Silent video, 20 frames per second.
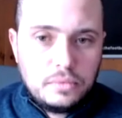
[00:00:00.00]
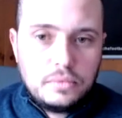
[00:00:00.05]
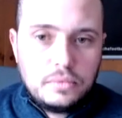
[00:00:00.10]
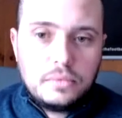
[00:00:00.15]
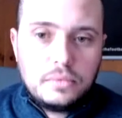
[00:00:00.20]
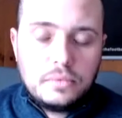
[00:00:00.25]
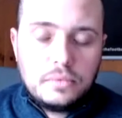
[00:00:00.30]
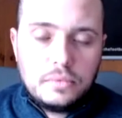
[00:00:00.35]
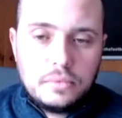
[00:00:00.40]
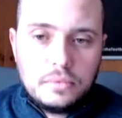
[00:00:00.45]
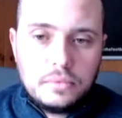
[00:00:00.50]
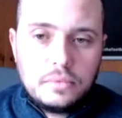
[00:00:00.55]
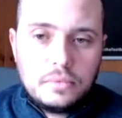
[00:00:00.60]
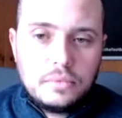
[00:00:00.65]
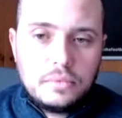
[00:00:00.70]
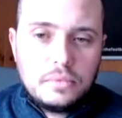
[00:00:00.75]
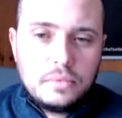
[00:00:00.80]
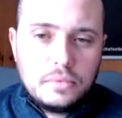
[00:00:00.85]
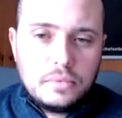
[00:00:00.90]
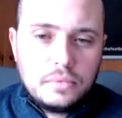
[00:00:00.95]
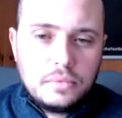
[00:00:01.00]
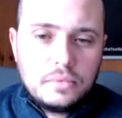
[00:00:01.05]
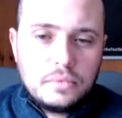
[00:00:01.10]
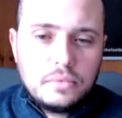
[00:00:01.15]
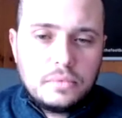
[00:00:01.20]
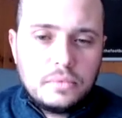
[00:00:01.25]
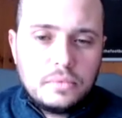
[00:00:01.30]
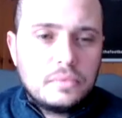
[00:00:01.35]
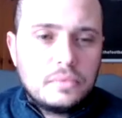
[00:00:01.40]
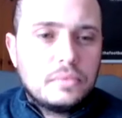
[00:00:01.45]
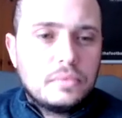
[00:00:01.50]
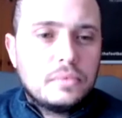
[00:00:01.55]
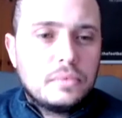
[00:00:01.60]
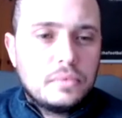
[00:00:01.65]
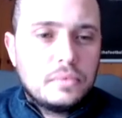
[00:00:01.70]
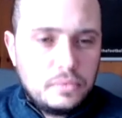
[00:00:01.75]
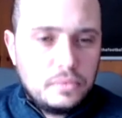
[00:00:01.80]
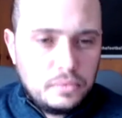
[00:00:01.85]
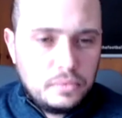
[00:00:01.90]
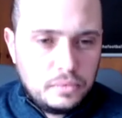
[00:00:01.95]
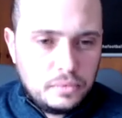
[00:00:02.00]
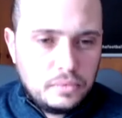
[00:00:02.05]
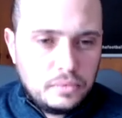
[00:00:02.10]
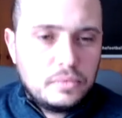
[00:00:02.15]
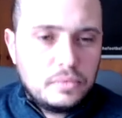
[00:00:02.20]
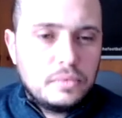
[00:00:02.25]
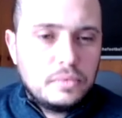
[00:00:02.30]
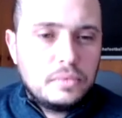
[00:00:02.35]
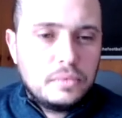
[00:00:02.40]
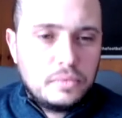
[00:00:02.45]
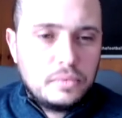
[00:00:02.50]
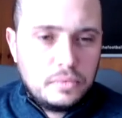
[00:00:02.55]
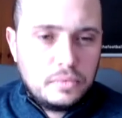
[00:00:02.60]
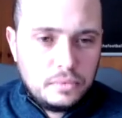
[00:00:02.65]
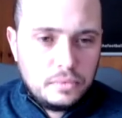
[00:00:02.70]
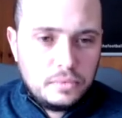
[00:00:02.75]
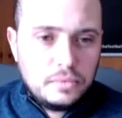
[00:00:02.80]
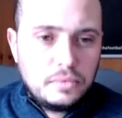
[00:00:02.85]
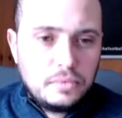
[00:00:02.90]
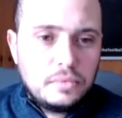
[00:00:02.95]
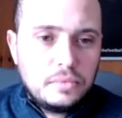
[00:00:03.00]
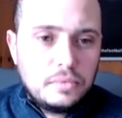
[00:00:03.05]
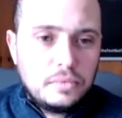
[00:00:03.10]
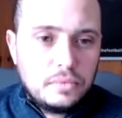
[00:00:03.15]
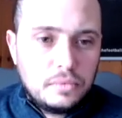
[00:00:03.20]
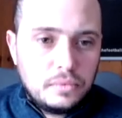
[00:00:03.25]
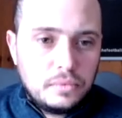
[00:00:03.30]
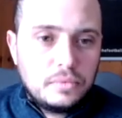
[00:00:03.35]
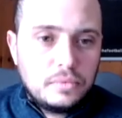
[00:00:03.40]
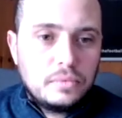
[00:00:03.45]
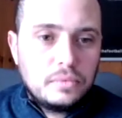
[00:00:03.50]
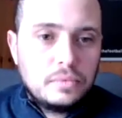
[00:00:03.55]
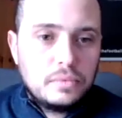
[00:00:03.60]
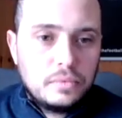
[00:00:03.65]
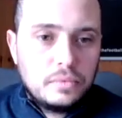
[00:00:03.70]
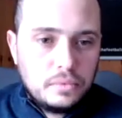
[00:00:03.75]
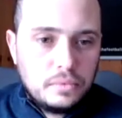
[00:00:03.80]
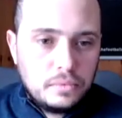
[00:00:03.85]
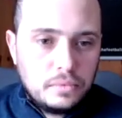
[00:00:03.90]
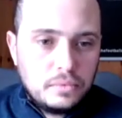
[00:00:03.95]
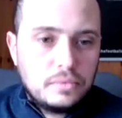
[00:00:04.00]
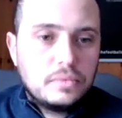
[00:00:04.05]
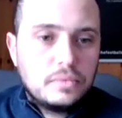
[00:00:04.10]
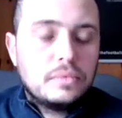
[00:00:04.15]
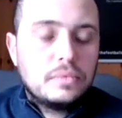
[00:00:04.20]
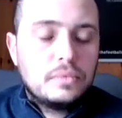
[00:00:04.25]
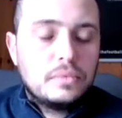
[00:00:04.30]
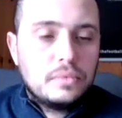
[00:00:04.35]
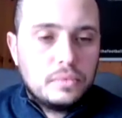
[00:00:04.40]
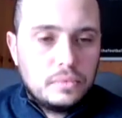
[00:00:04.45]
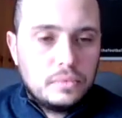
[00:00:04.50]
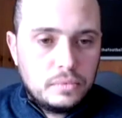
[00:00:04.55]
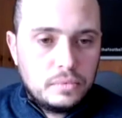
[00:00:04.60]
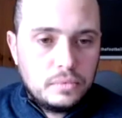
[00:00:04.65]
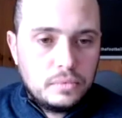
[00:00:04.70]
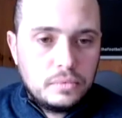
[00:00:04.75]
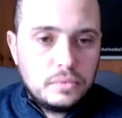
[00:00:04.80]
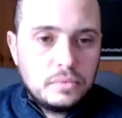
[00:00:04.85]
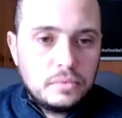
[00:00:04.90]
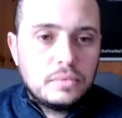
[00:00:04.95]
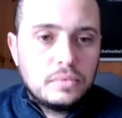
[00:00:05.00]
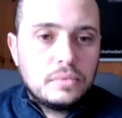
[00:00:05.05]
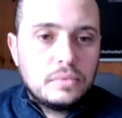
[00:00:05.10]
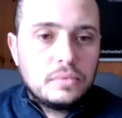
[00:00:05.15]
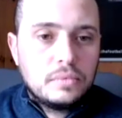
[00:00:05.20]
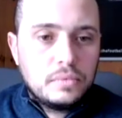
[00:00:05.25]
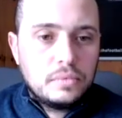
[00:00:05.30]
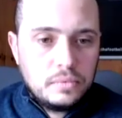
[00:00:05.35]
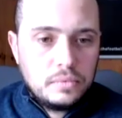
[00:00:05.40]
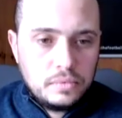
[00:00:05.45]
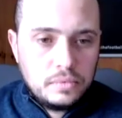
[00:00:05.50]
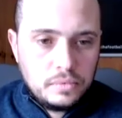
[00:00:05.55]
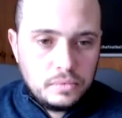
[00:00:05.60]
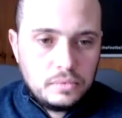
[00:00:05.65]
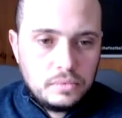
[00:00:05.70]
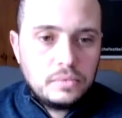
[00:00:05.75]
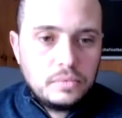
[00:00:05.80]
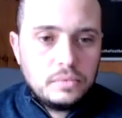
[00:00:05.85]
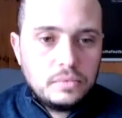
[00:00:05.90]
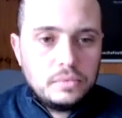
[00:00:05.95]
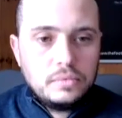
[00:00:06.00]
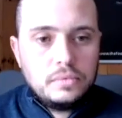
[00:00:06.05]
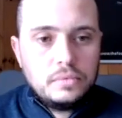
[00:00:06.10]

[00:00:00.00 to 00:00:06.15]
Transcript: [no speech]